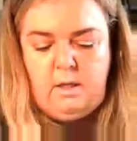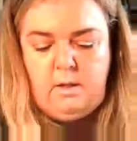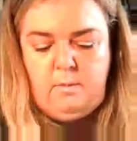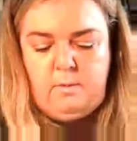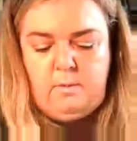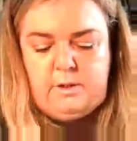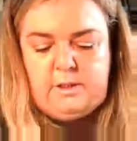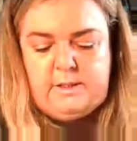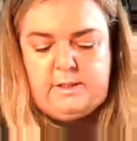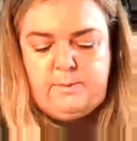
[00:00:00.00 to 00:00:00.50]

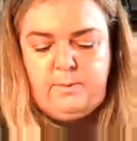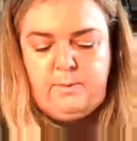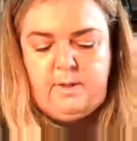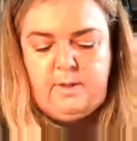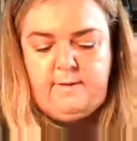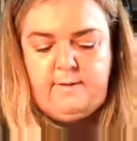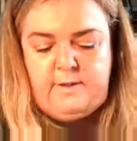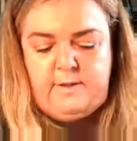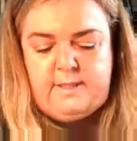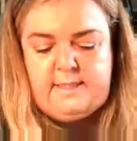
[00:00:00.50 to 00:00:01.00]
which is what
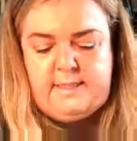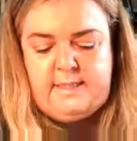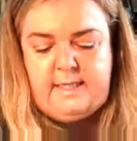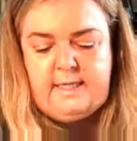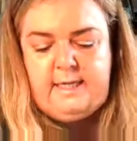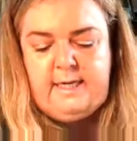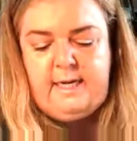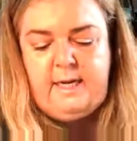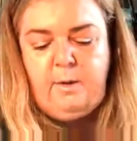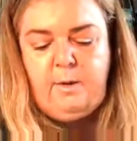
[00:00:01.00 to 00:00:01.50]
I've just
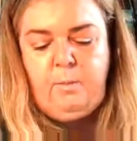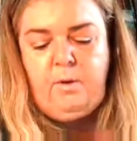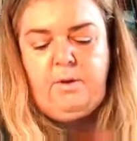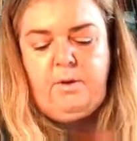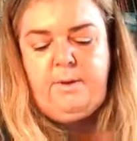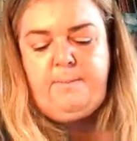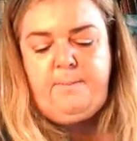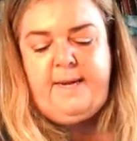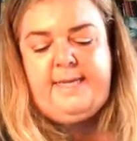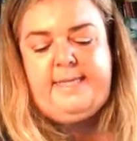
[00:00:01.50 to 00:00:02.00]
done now while
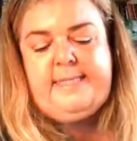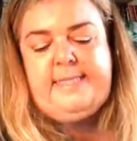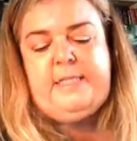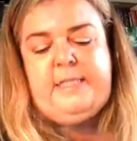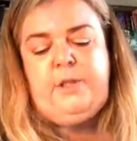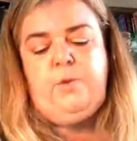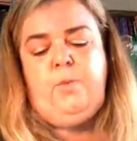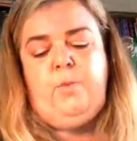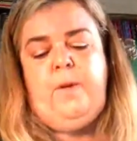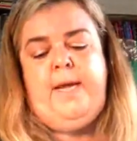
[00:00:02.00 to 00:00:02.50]
the paint's
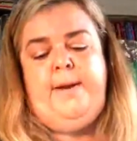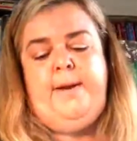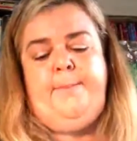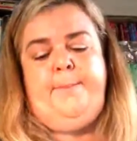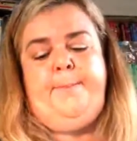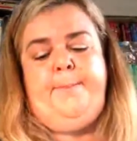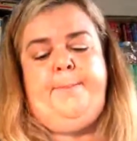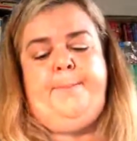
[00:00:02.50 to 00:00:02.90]
still wet.